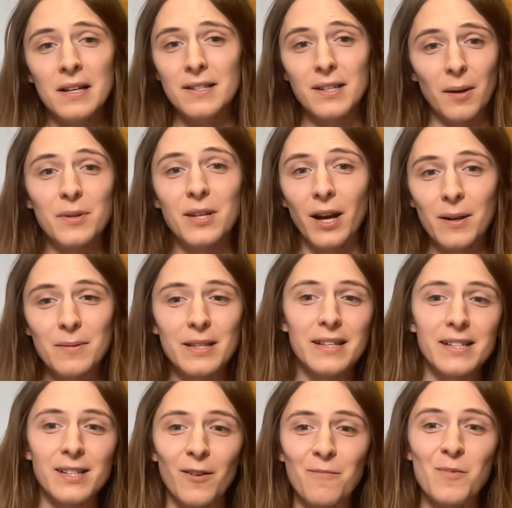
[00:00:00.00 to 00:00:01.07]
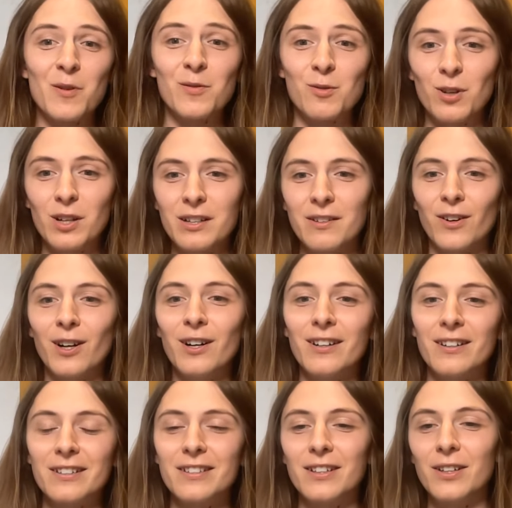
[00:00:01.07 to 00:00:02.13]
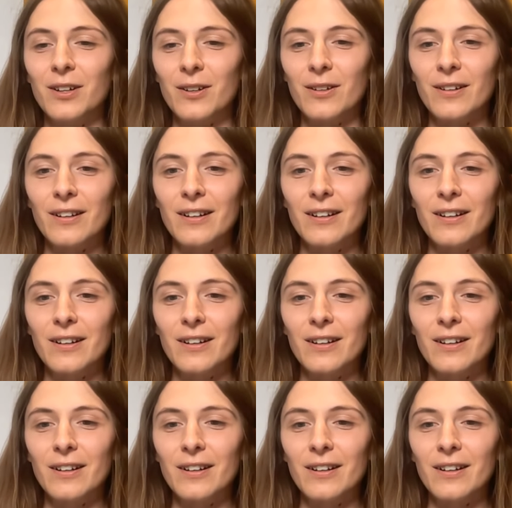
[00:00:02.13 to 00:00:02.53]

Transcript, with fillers: sometimes this stuff moves really fast, you know.